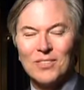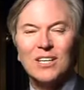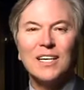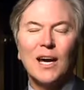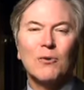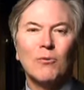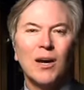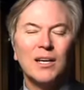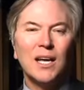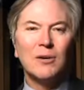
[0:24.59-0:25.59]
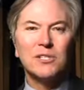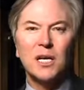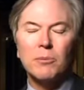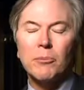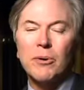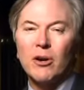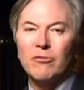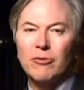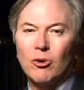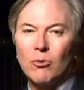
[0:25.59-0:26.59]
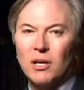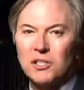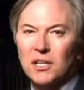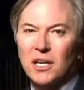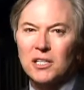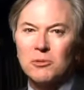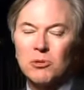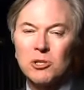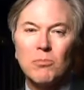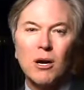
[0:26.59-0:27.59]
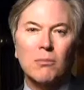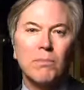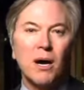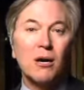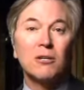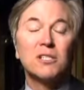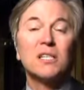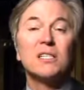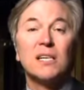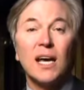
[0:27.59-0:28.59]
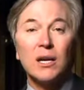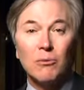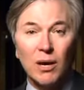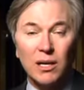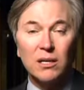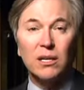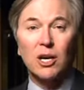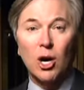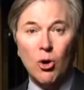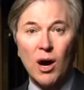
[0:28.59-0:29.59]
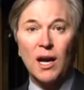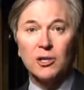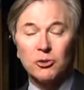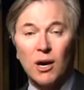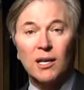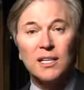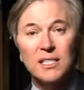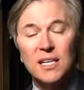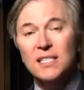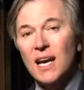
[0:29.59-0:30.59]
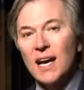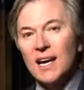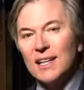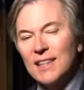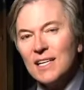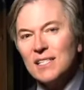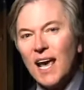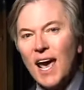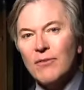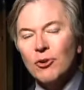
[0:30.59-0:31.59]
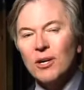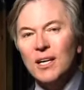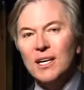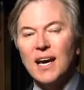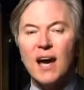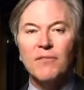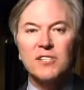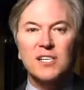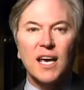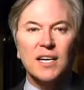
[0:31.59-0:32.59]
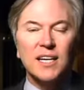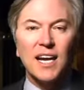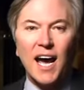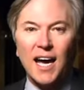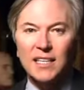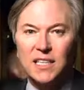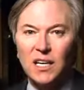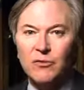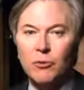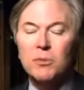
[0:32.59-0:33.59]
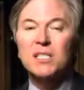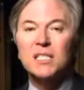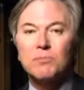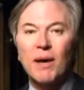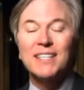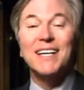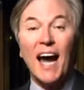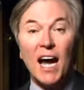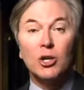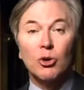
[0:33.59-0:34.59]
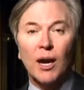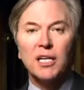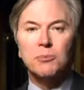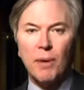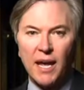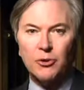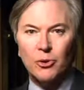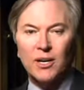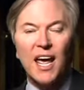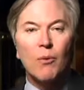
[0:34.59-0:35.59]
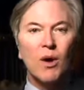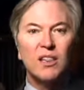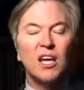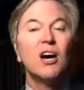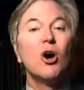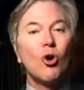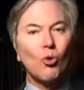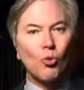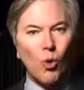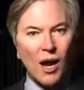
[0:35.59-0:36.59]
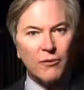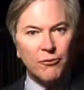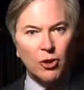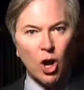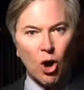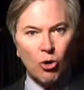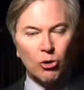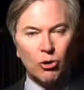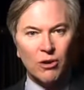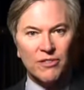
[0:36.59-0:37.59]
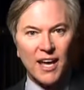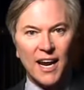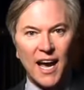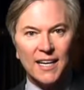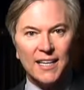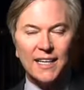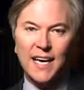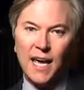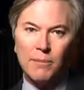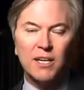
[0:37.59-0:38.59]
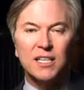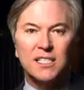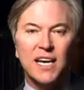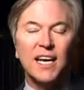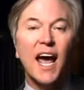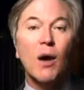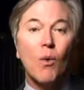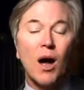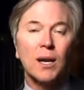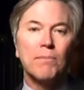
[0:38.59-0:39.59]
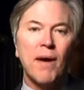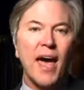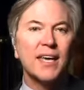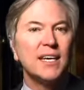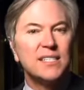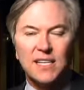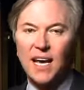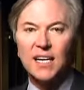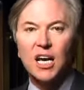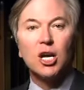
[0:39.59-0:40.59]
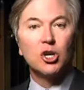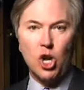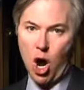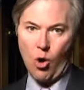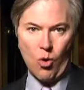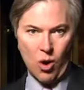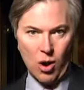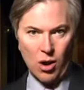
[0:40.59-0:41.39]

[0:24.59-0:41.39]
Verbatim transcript: Well, yeah, right now, instead of preparing for a rush of customers, Mark Barnes is getting ready to go on trial. He says this after he confiscated an I D from a suspected underage patron. And when the rightful owner of that I D came in and said, "I want it back," he said, "No."